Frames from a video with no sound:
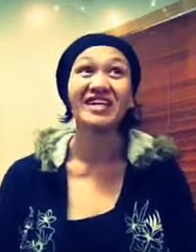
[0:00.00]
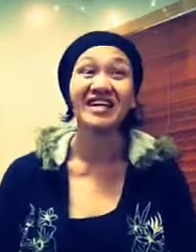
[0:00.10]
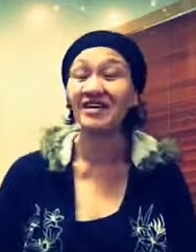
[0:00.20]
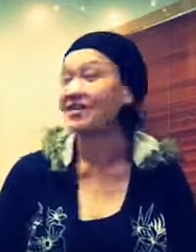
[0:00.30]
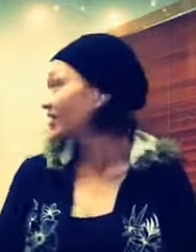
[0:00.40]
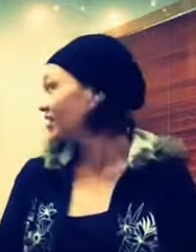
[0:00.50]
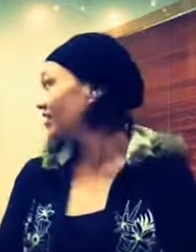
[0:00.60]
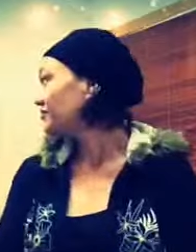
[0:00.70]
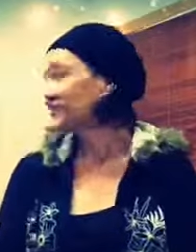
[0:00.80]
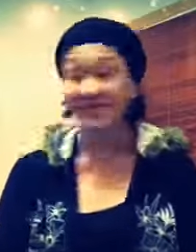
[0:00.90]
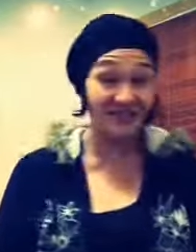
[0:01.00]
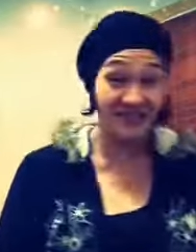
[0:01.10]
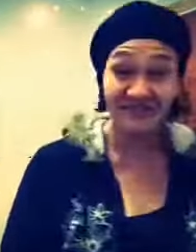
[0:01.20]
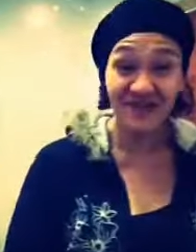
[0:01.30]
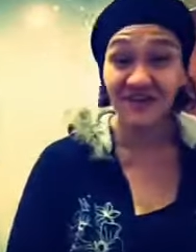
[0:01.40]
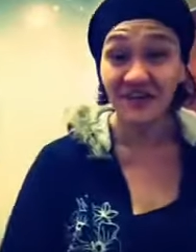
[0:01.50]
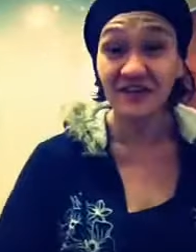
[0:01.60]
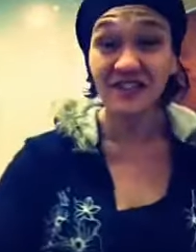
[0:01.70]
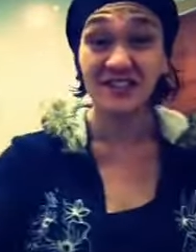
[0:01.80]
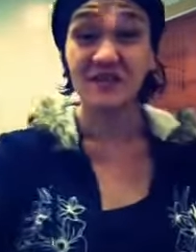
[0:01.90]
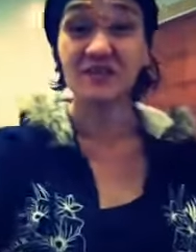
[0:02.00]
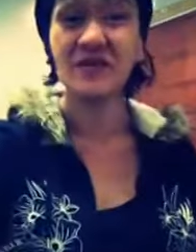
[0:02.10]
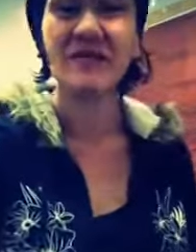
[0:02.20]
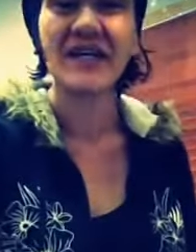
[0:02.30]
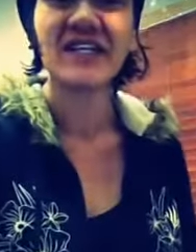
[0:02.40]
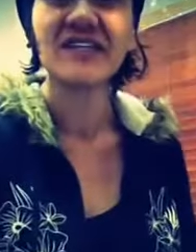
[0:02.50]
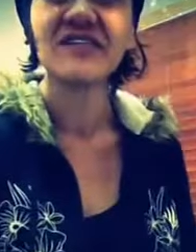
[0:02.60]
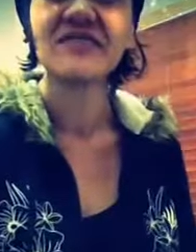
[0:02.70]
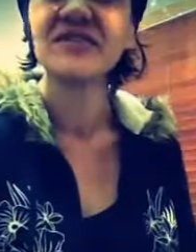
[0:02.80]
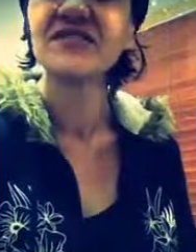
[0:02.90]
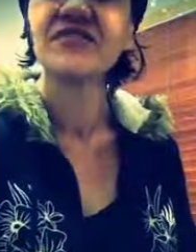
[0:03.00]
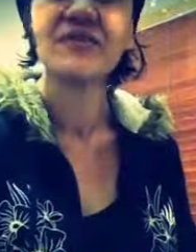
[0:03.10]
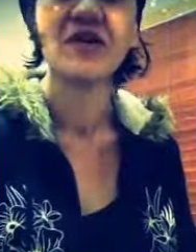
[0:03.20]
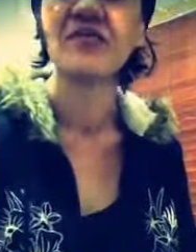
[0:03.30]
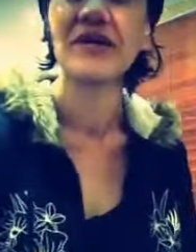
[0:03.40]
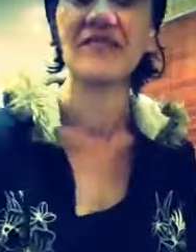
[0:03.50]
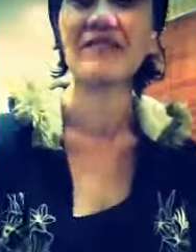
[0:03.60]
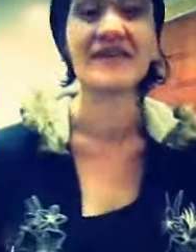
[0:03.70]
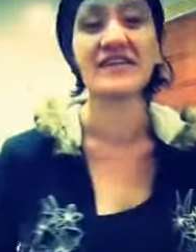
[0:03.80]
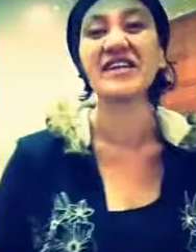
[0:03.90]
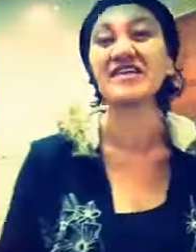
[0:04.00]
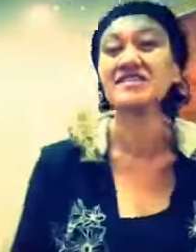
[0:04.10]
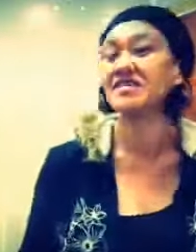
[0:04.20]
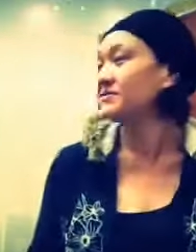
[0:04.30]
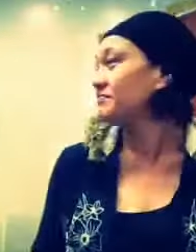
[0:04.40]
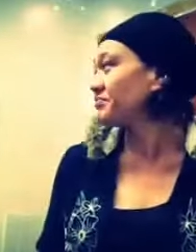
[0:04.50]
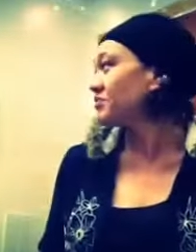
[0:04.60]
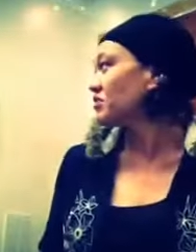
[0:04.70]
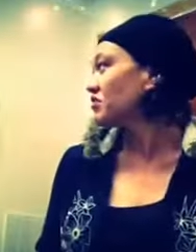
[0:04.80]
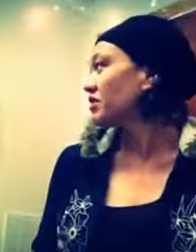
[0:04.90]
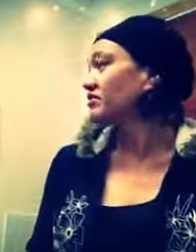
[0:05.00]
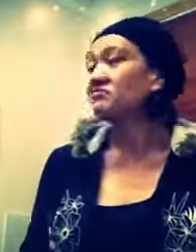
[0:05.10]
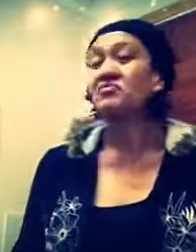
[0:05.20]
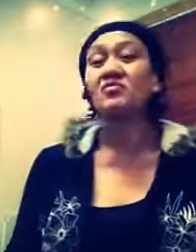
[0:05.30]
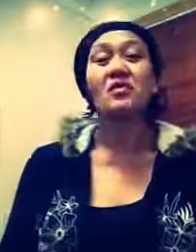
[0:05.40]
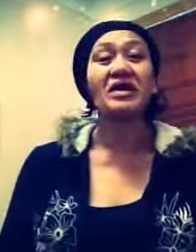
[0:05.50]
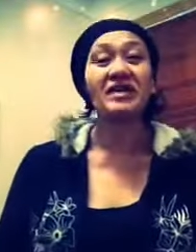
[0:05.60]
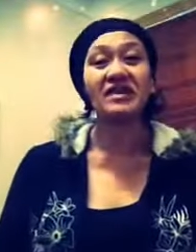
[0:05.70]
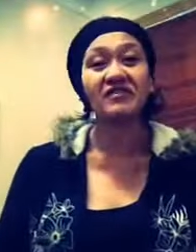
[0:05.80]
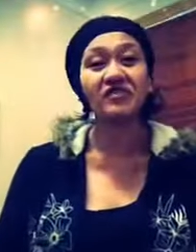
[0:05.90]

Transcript: They both owe us a little bit of money just from helping out, but the thing is, when they get